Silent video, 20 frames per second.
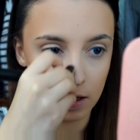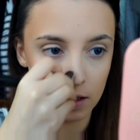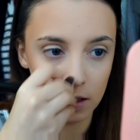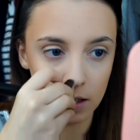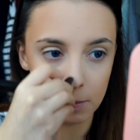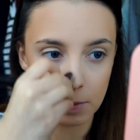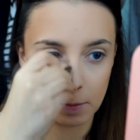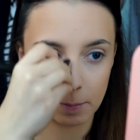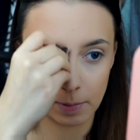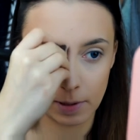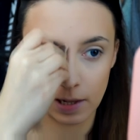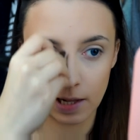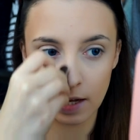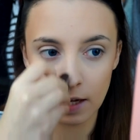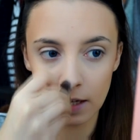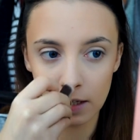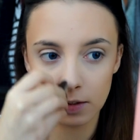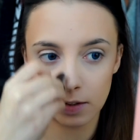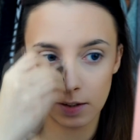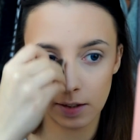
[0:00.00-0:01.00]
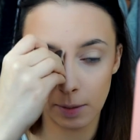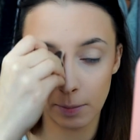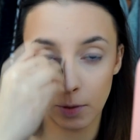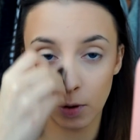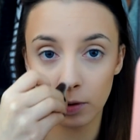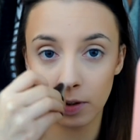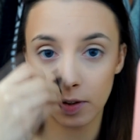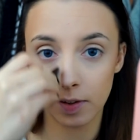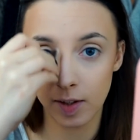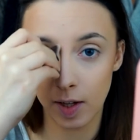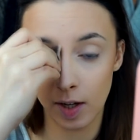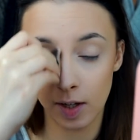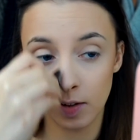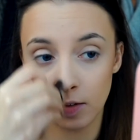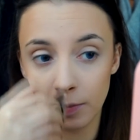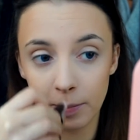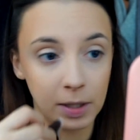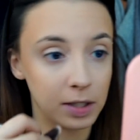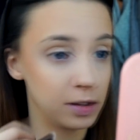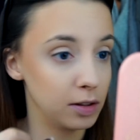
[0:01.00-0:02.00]
And I'm applying some on the
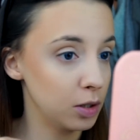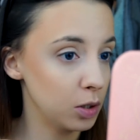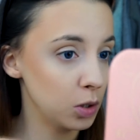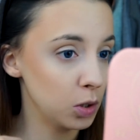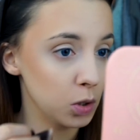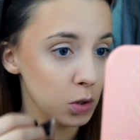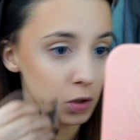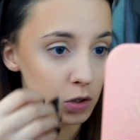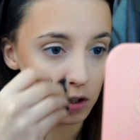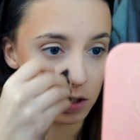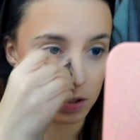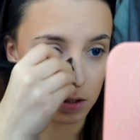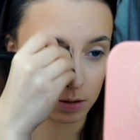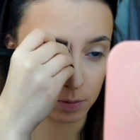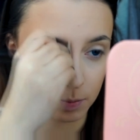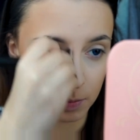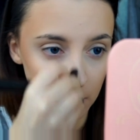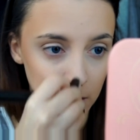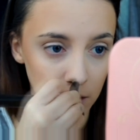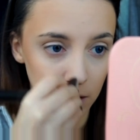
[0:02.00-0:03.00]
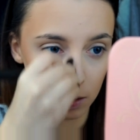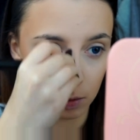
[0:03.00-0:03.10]
sides of my nose just to make it